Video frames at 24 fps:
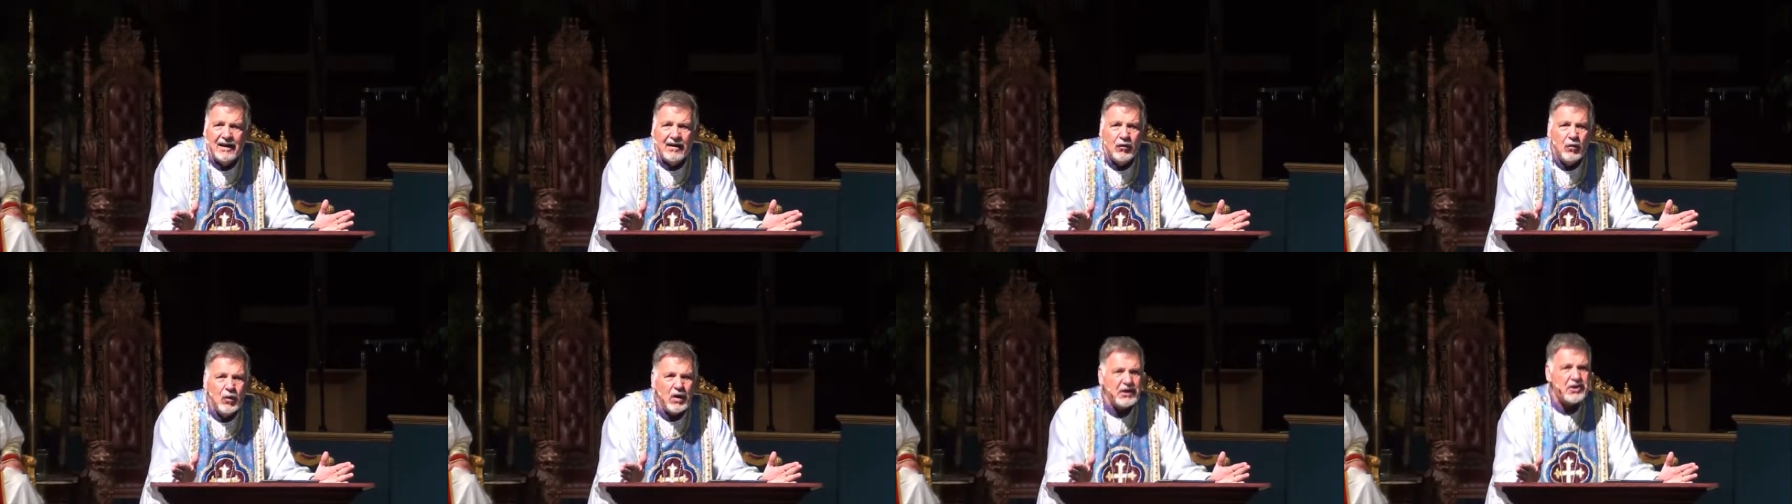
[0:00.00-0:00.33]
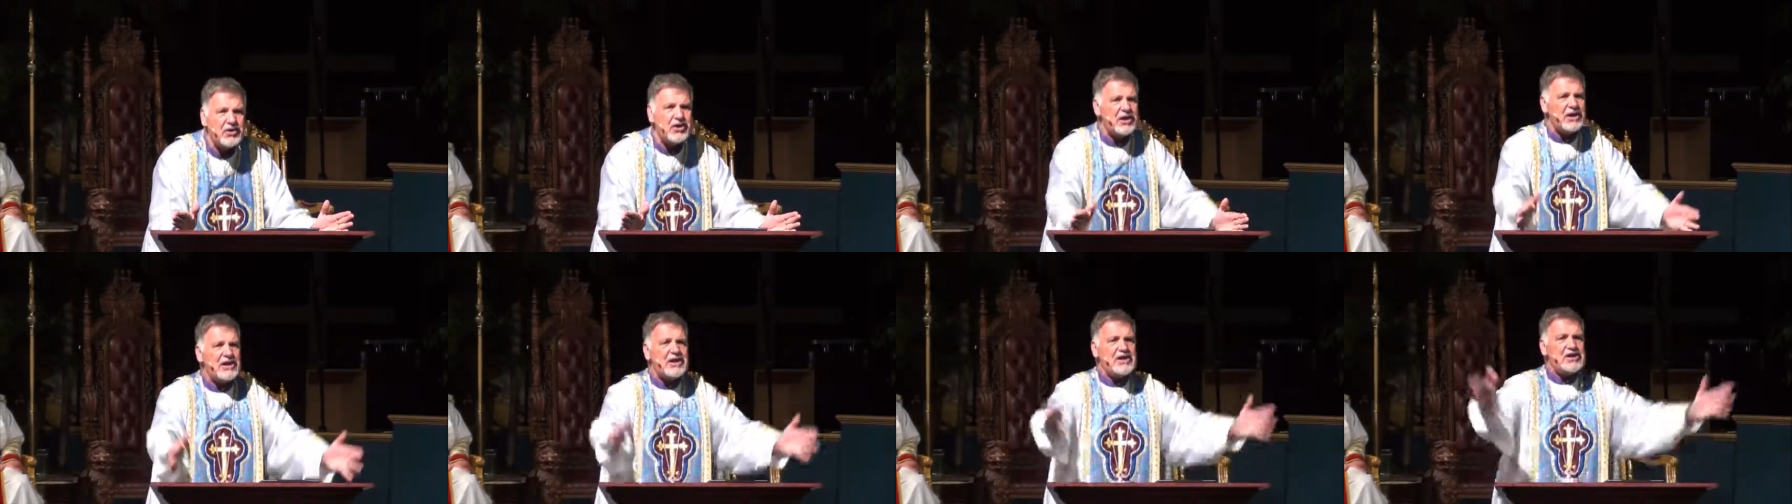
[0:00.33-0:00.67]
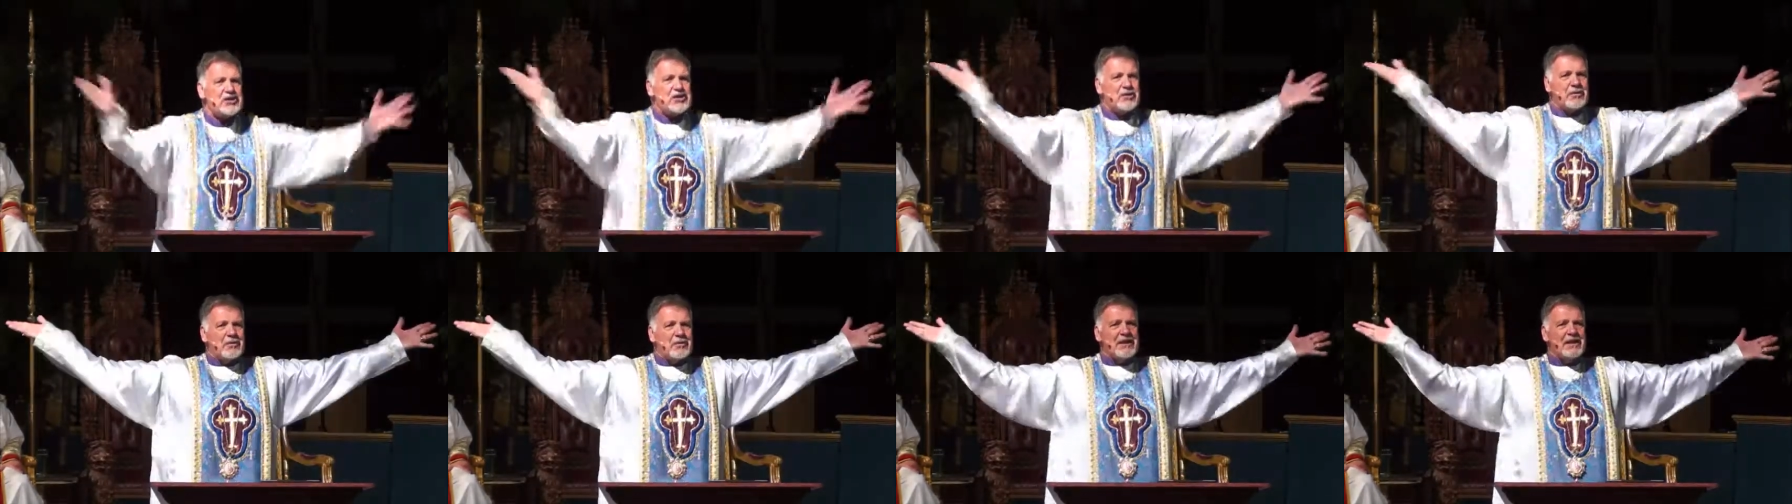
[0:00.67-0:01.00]
what good
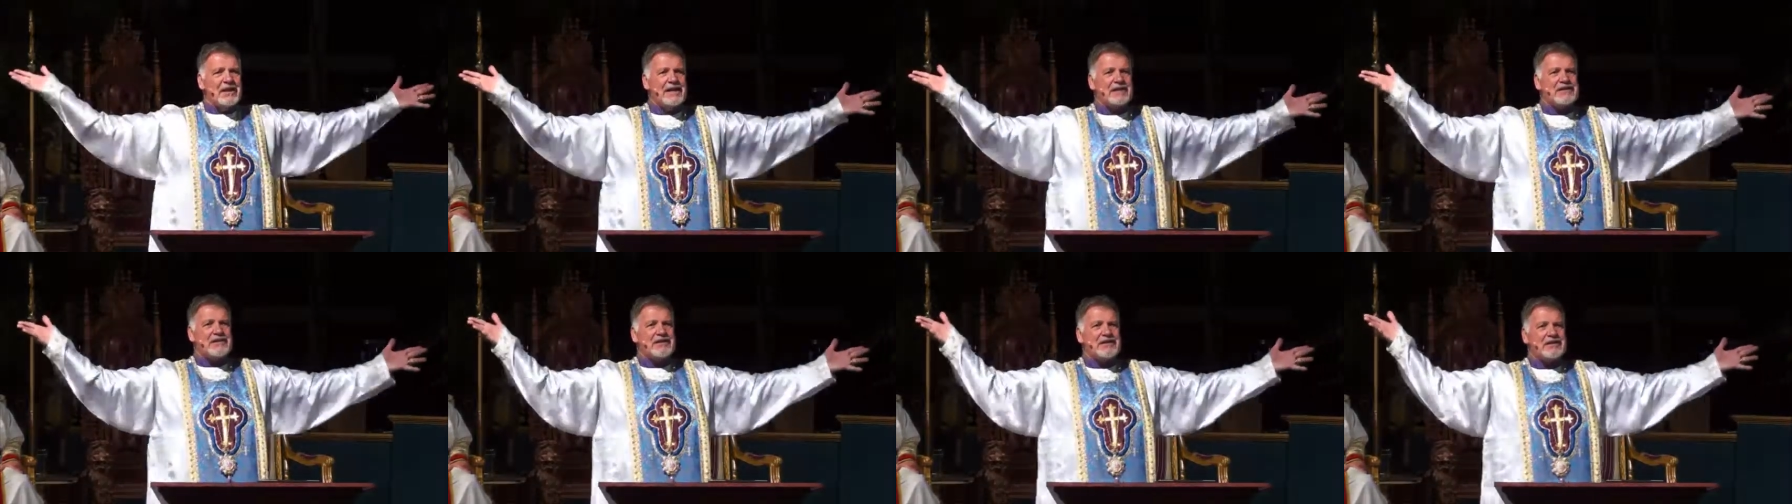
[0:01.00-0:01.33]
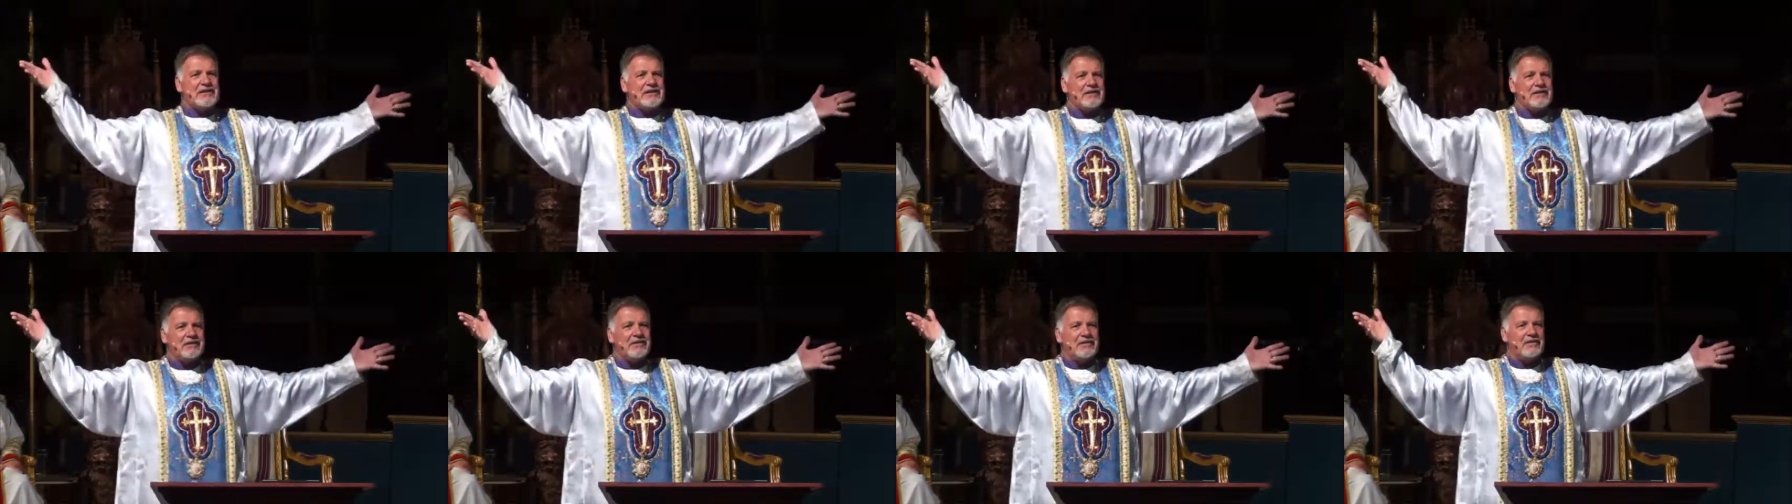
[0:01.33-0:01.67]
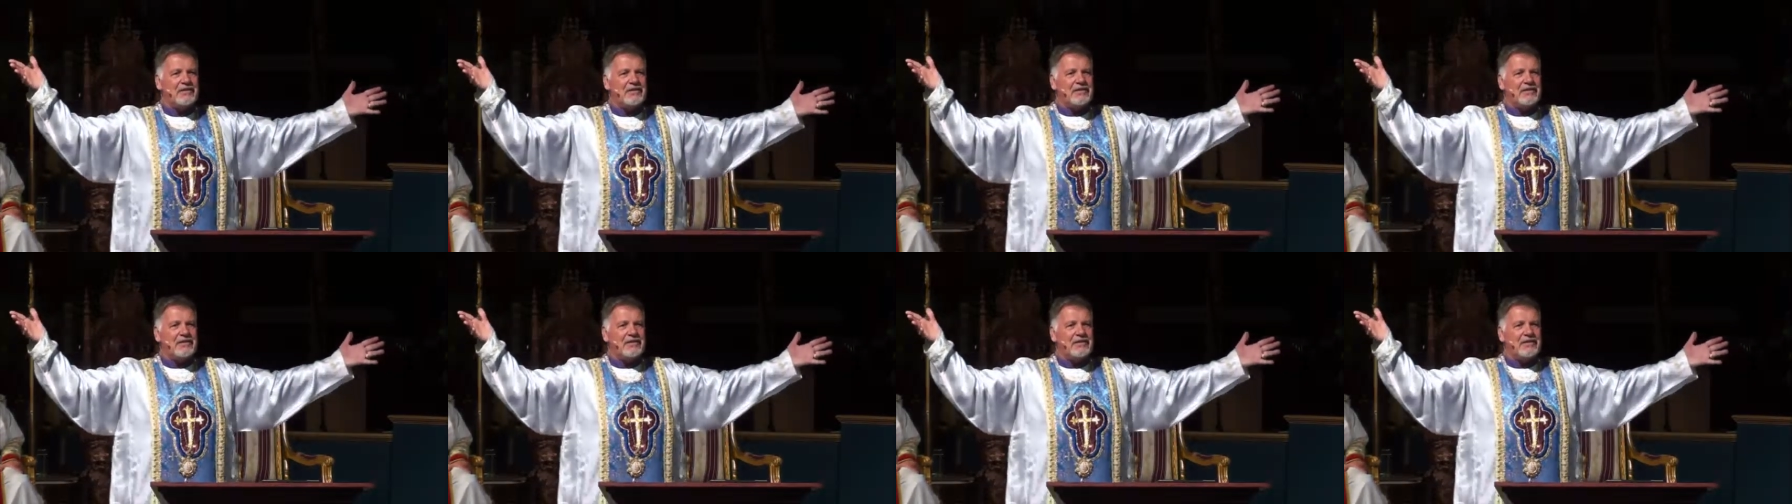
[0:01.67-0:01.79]
is your religion?